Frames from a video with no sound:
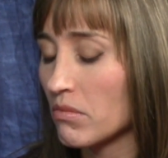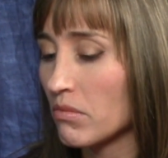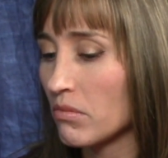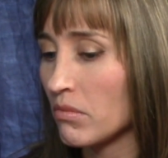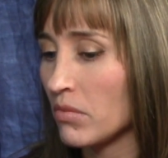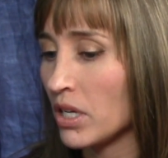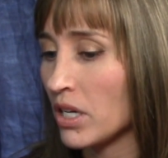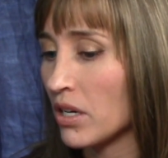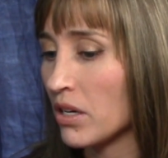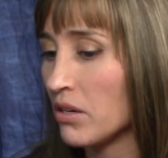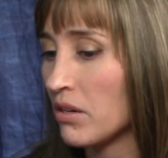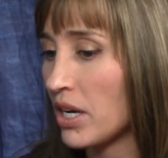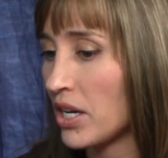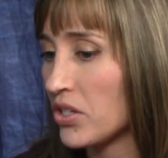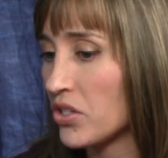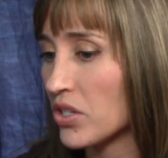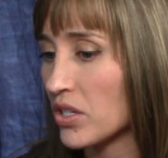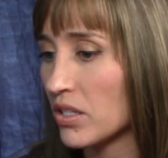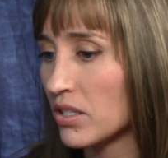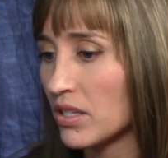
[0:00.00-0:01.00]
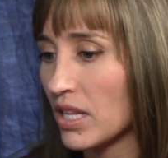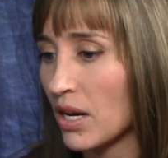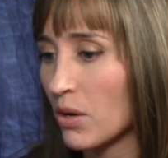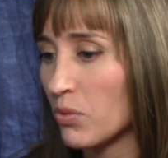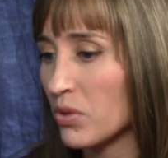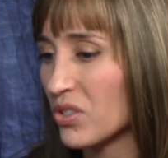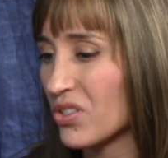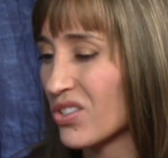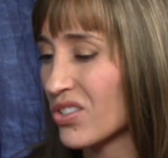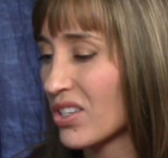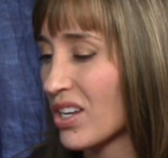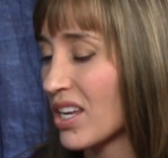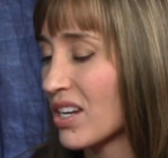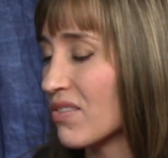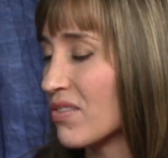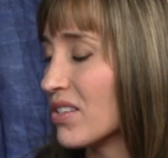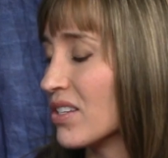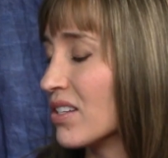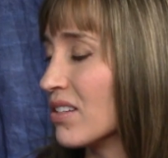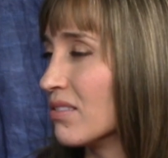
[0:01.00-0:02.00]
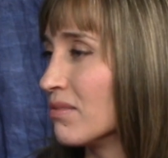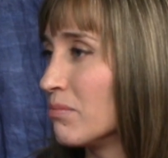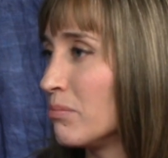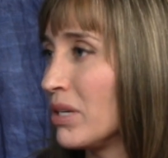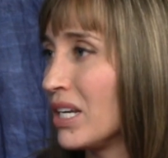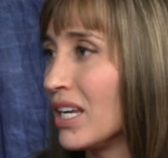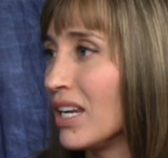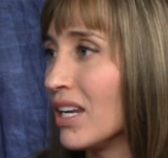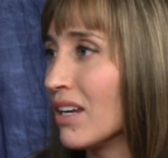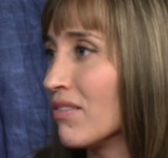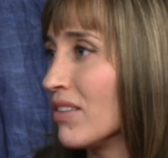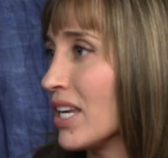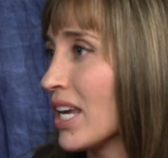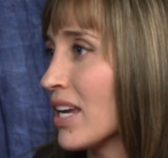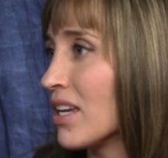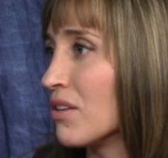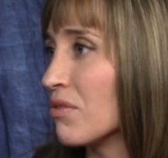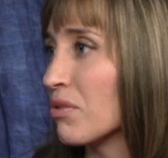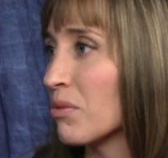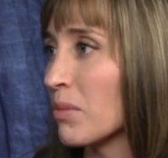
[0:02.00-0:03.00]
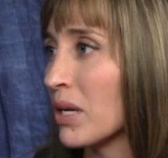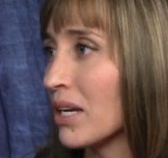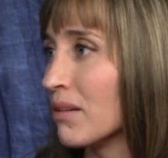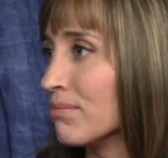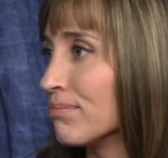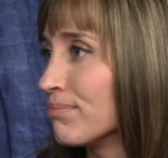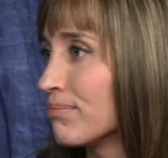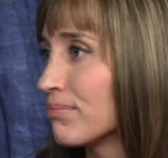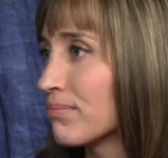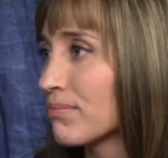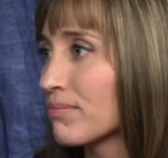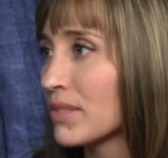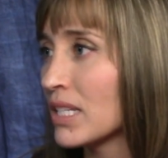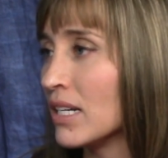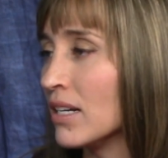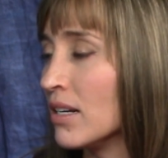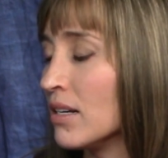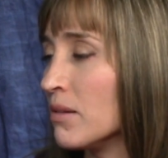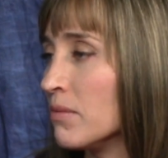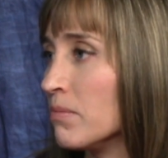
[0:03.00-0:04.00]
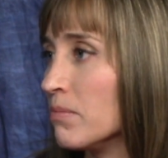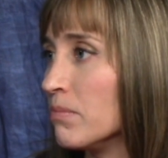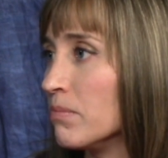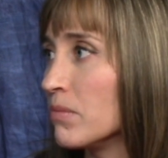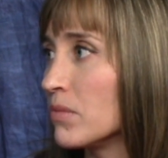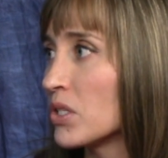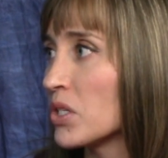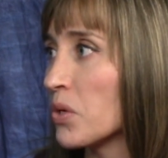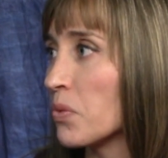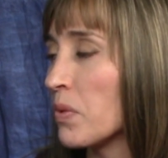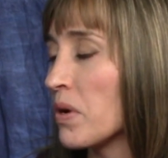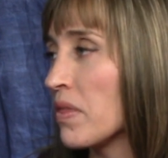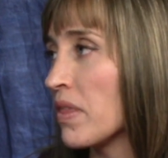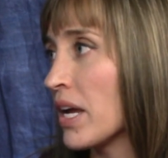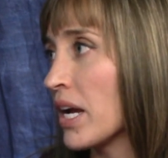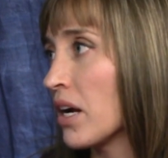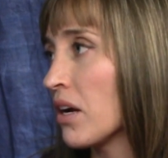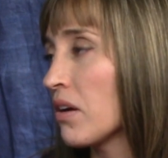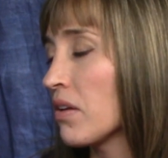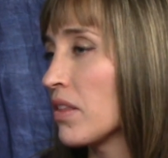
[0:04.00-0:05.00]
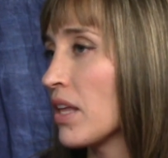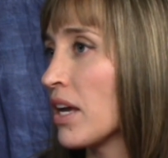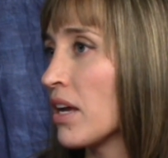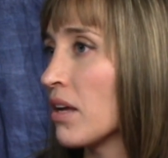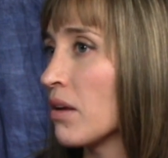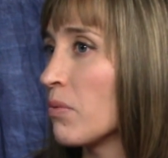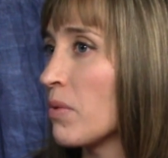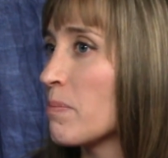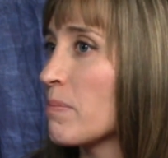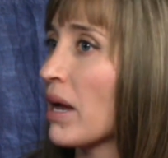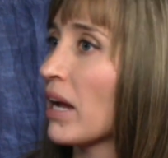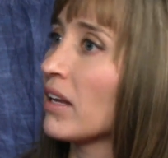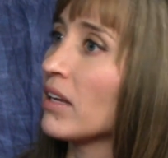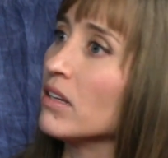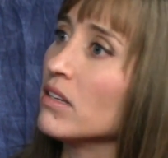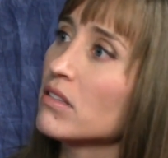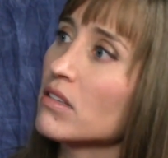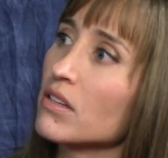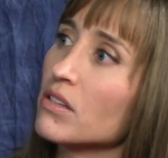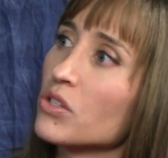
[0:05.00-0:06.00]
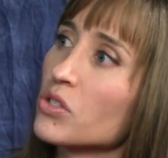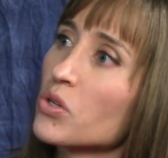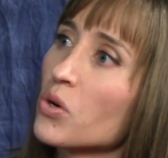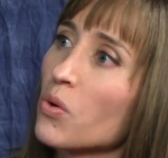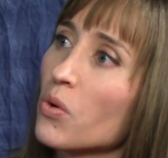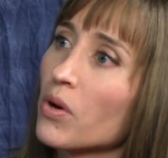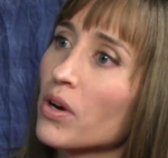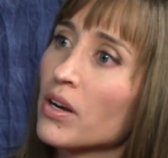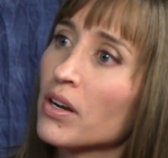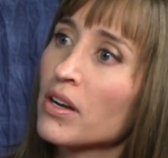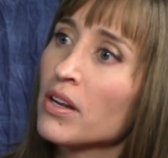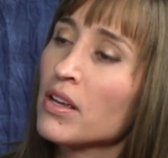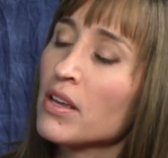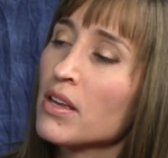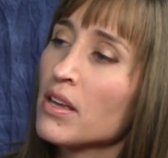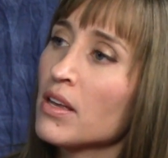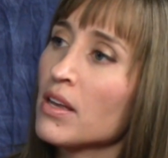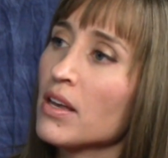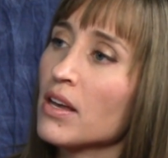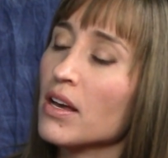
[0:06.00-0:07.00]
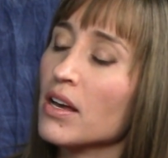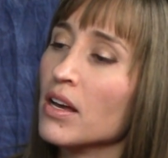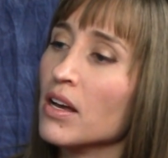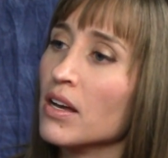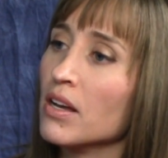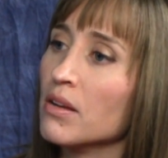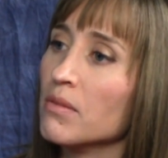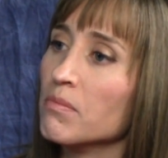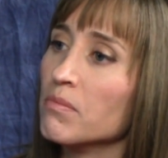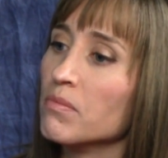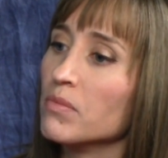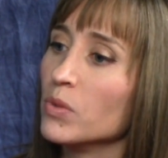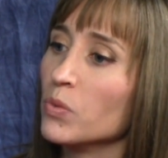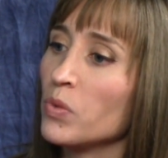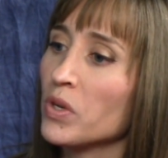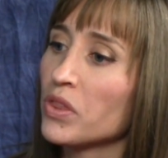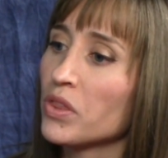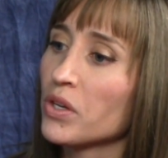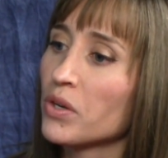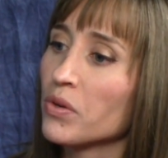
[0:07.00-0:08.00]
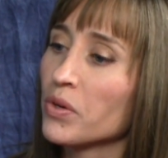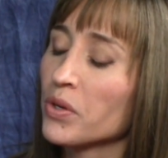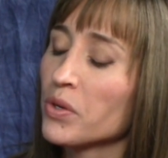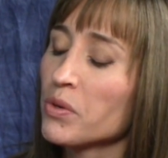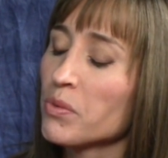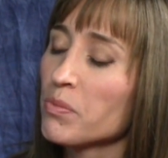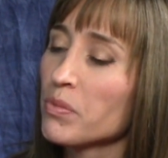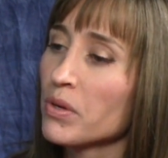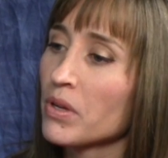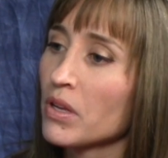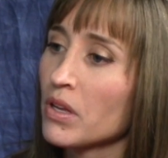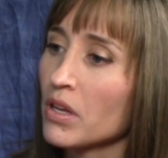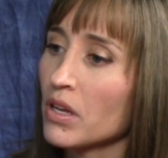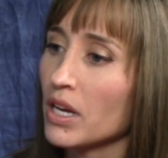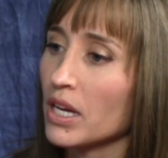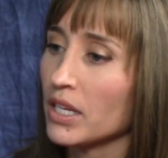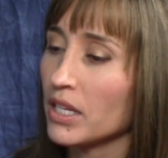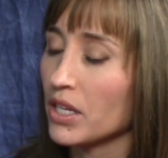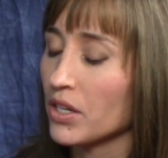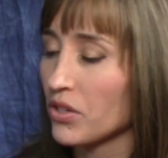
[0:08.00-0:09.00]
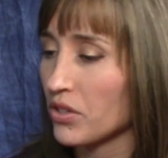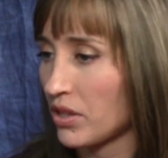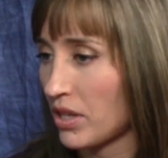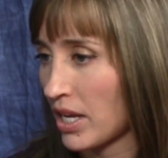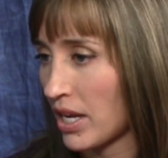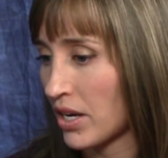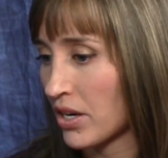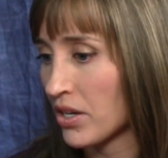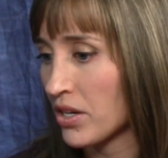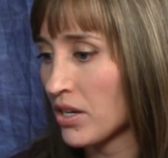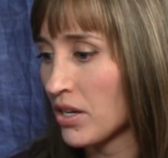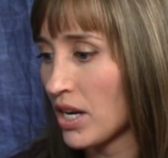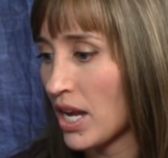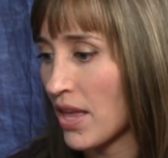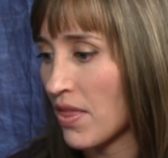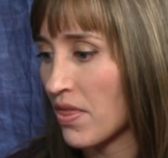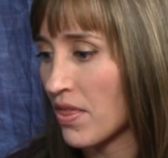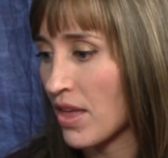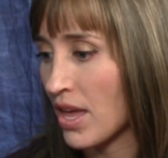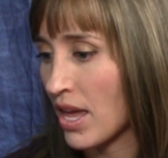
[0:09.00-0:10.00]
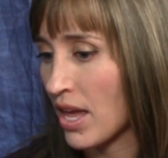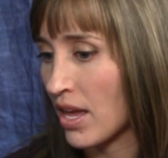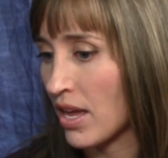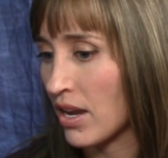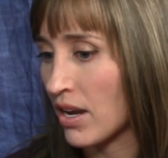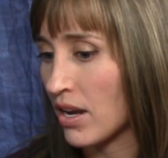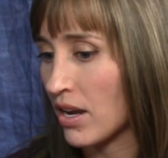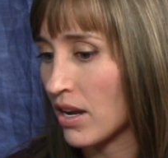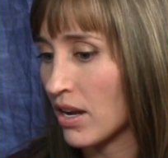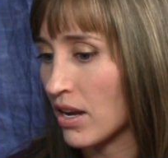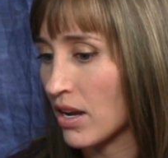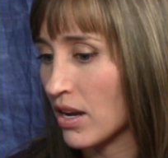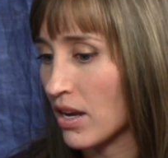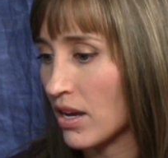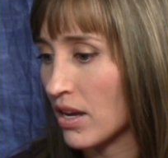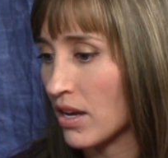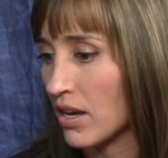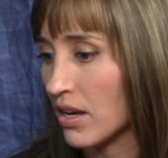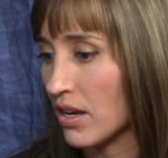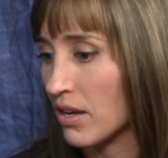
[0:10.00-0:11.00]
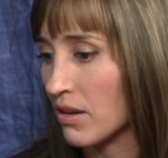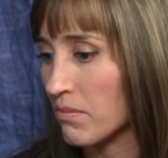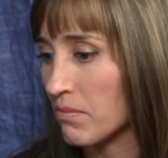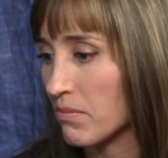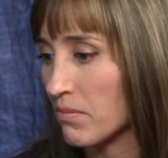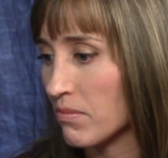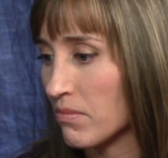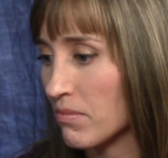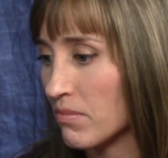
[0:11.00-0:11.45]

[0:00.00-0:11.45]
you know, I just, that was just kind of the beginning of the end for me. Um, so went there, uh, went back east and toured um, with the group a year later, and then um,